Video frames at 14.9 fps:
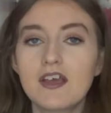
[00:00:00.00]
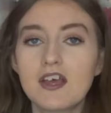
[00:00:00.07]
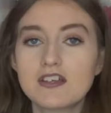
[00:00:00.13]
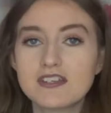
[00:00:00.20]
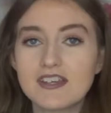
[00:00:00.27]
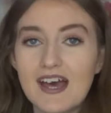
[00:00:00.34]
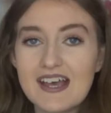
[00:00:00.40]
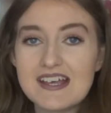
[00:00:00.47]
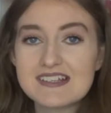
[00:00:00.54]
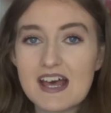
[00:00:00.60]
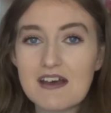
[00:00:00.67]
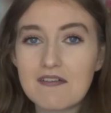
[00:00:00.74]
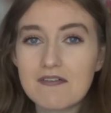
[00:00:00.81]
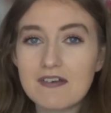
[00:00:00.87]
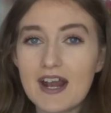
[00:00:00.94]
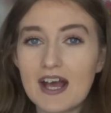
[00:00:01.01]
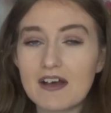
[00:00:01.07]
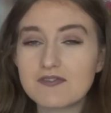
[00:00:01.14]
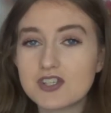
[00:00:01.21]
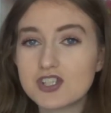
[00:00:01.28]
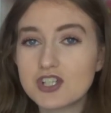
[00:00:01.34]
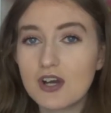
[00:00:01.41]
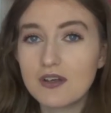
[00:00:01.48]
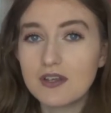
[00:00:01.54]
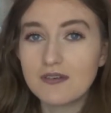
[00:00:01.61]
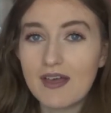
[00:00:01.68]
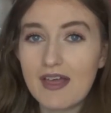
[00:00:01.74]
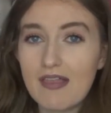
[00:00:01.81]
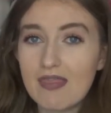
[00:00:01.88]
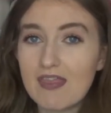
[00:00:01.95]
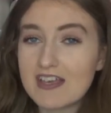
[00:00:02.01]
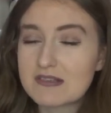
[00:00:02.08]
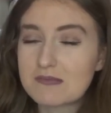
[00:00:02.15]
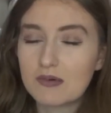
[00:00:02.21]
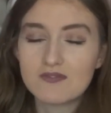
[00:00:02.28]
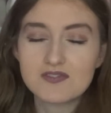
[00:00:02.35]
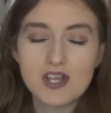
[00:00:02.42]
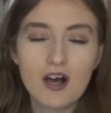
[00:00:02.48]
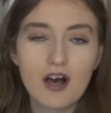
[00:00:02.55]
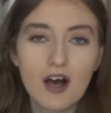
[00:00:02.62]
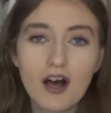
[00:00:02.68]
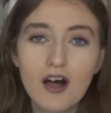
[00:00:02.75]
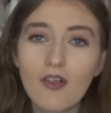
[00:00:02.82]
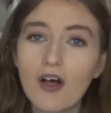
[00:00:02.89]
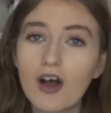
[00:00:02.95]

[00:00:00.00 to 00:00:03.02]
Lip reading: So that is everything I have to show you in this month's haul.